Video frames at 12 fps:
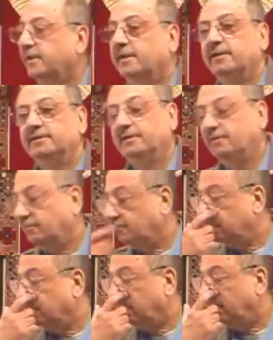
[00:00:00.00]
the
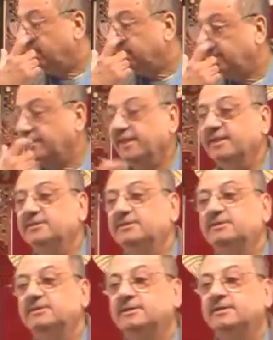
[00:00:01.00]
wazan
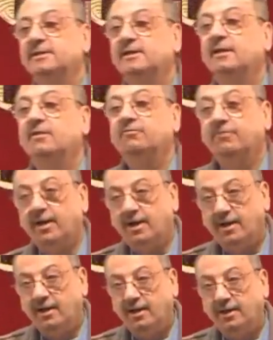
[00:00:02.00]
is
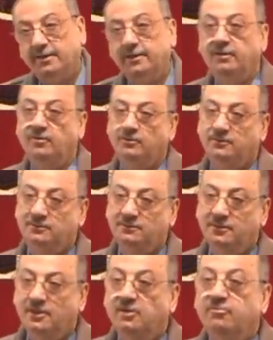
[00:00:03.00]
fa'ilun.
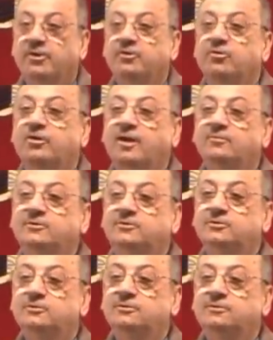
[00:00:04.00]
When you come
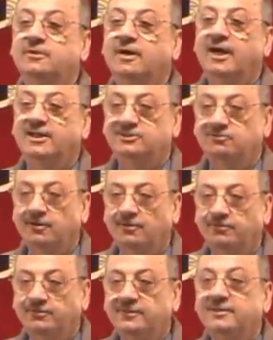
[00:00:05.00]
to ajwaf,
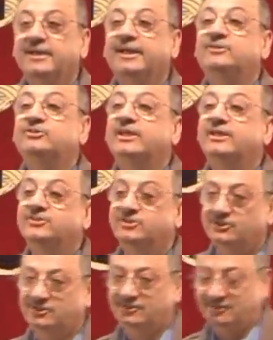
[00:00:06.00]
it changes.